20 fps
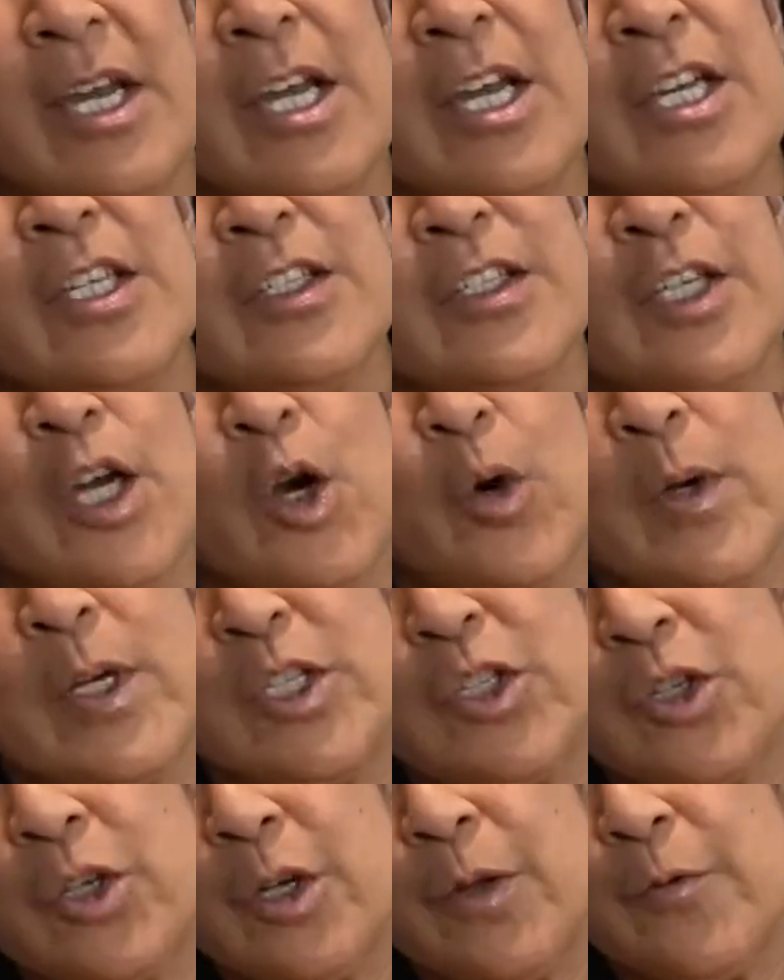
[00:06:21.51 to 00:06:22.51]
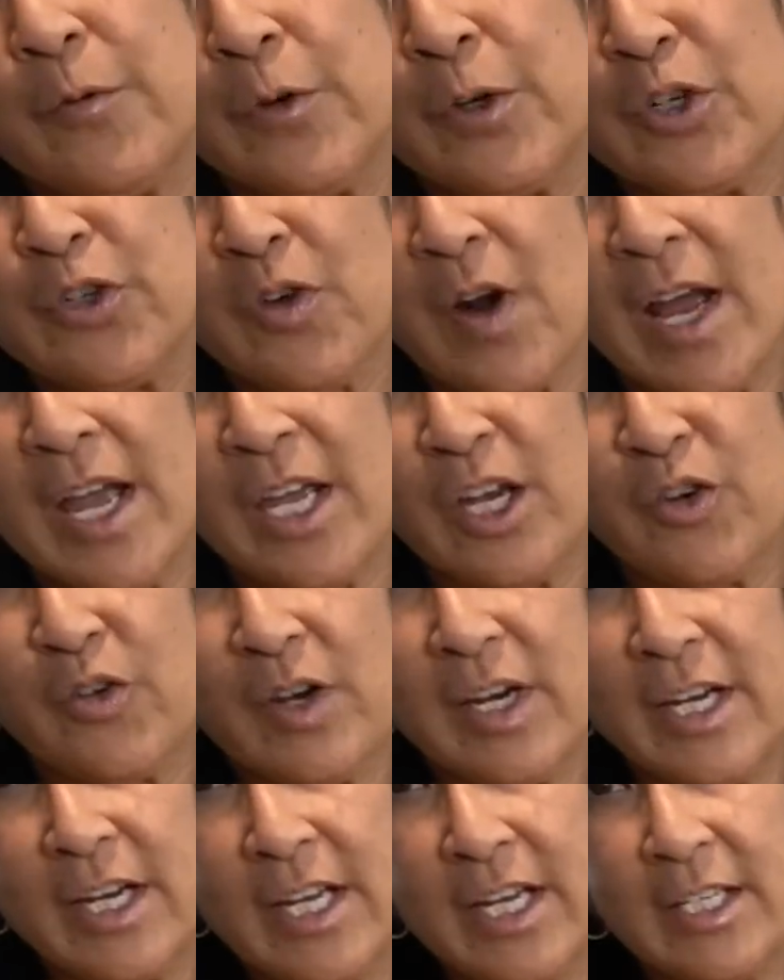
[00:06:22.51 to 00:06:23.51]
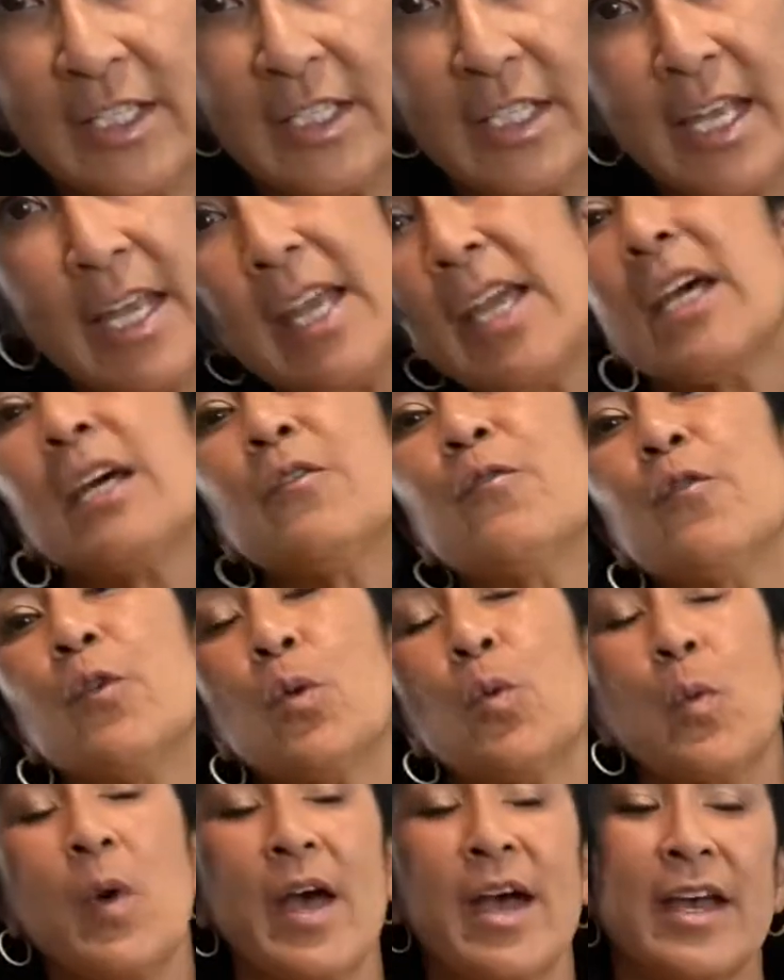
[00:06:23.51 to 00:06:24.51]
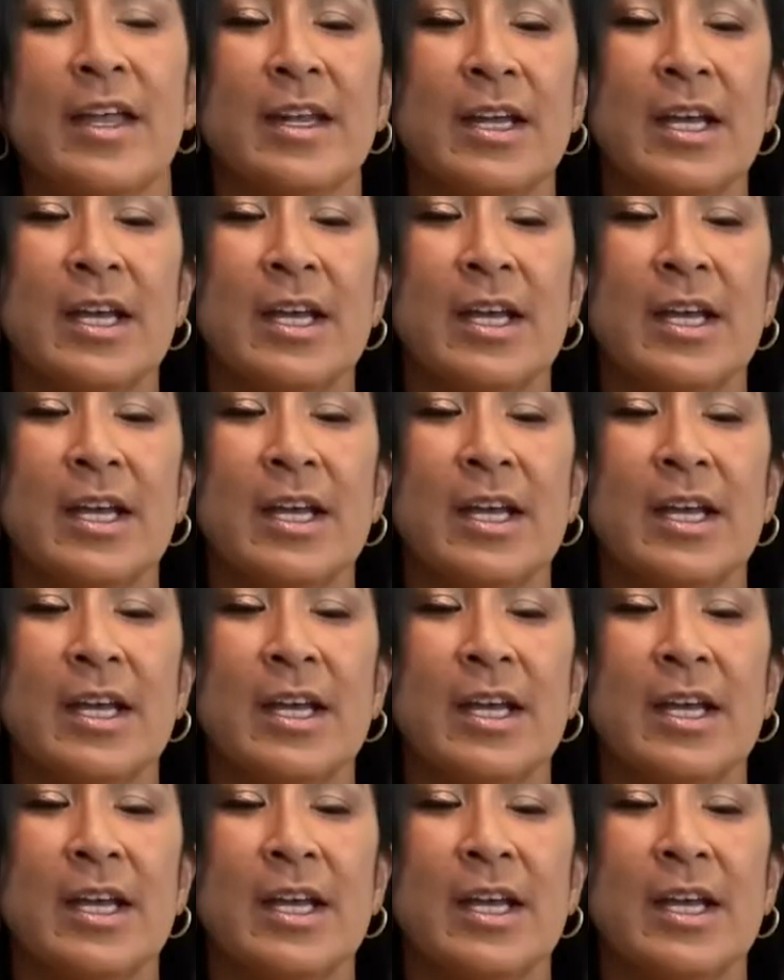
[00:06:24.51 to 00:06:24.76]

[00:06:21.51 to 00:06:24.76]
So it's good for dry ingredients and for wet.